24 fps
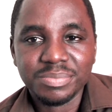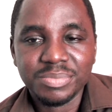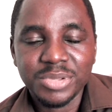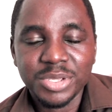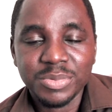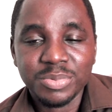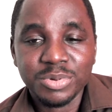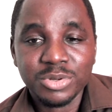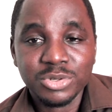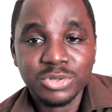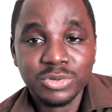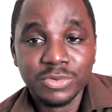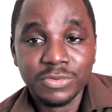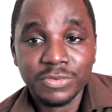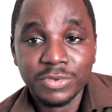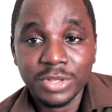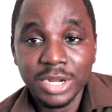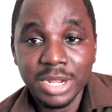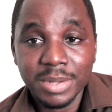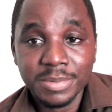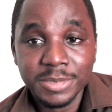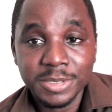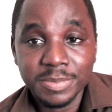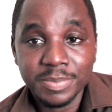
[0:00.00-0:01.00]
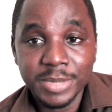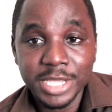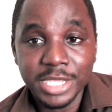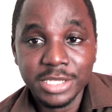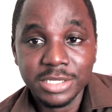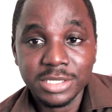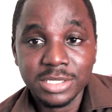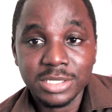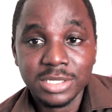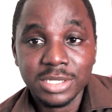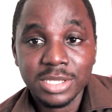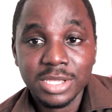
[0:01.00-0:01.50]
people to fill up
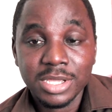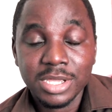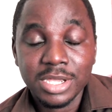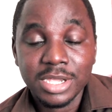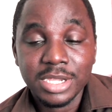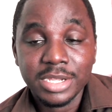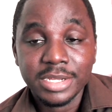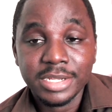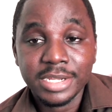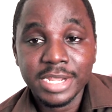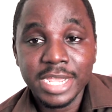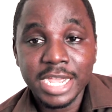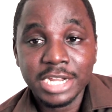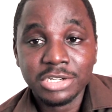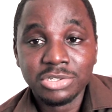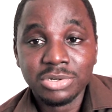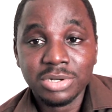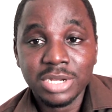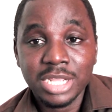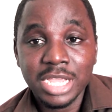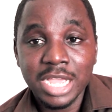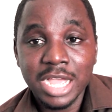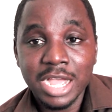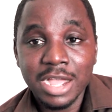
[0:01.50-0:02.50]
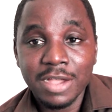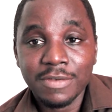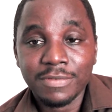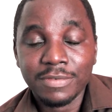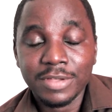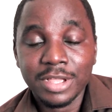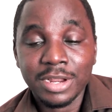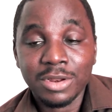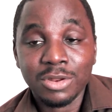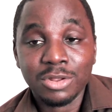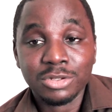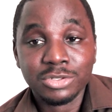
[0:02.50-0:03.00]
space. They actually
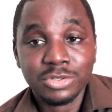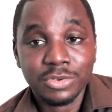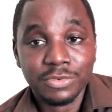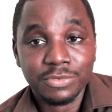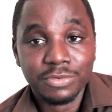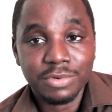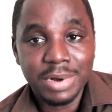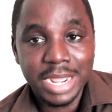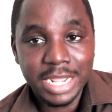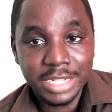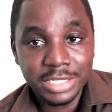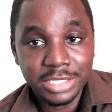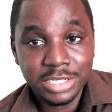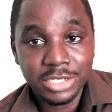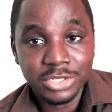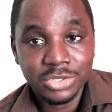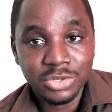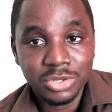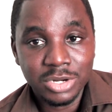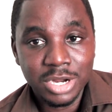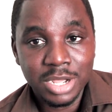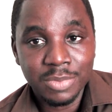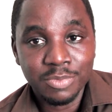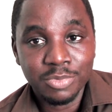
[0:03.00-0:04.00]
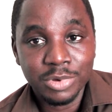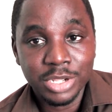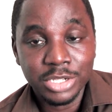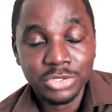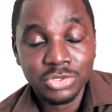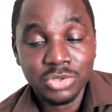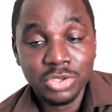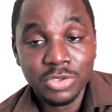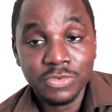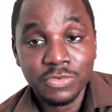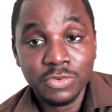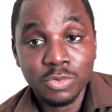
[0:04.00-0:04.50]
have a lot of writers on Upwork.
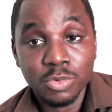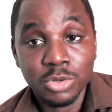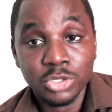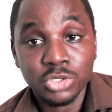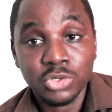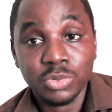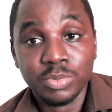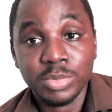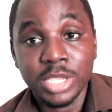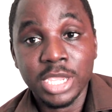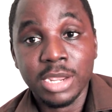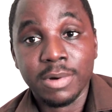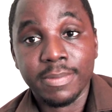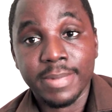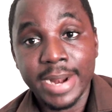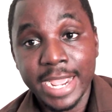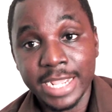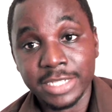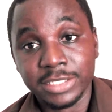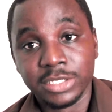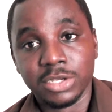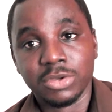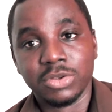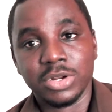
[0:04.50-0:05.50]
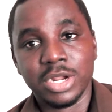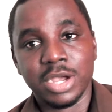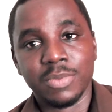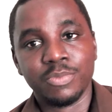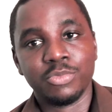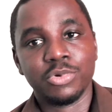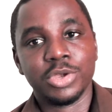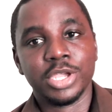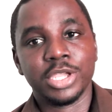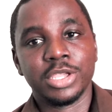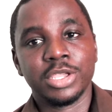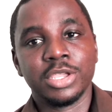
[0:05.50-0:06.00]
So if you want to be a writer on
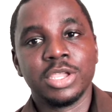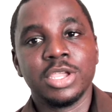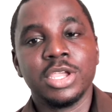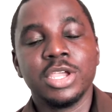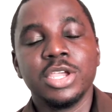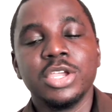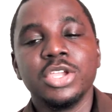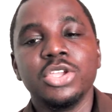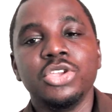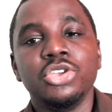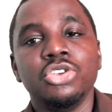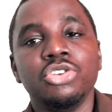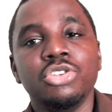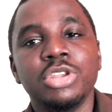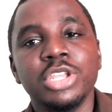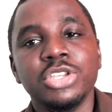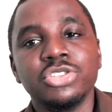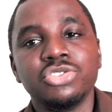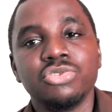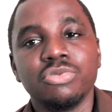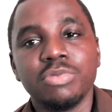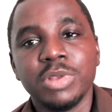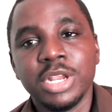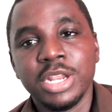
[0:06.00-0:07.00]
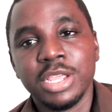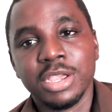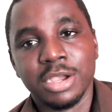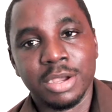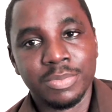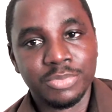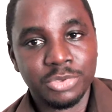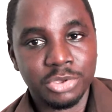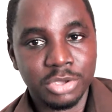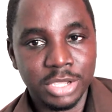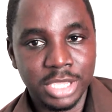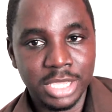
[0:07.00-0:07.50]
Upwork, you need to really
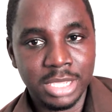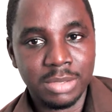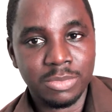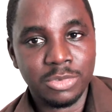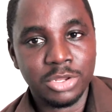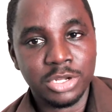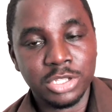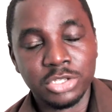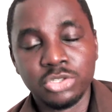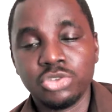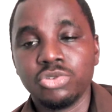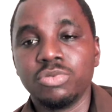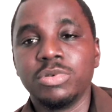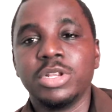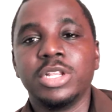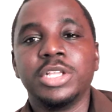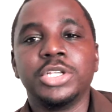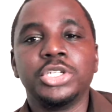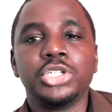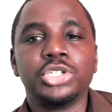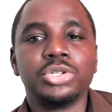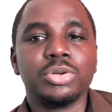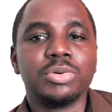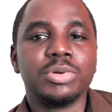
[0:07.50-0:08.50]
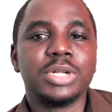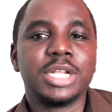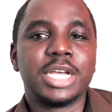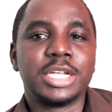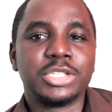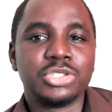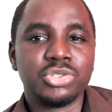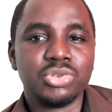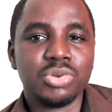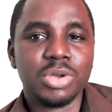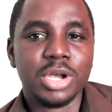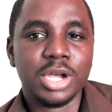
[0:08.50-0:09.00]
up your game. You need to really show
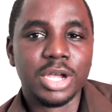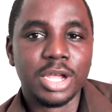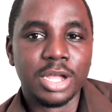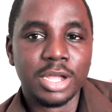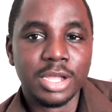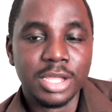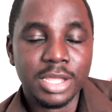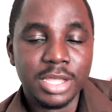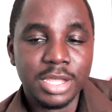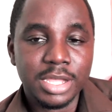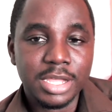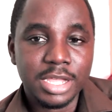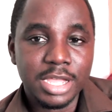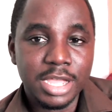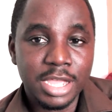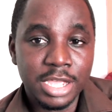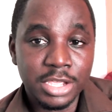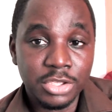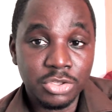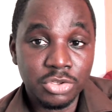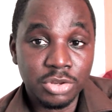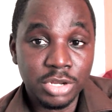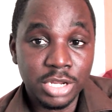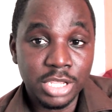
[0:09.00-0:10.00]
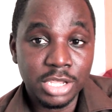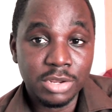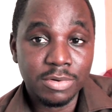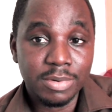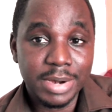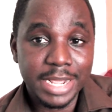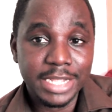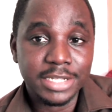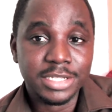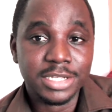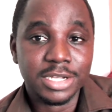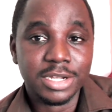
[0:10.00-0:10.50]
that you are a unique
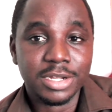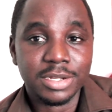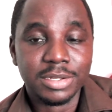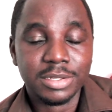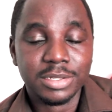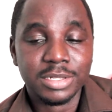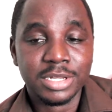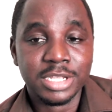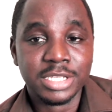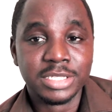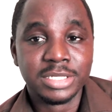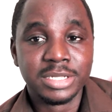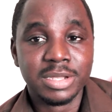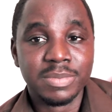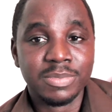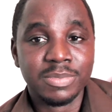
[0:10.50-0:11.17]
writer. There's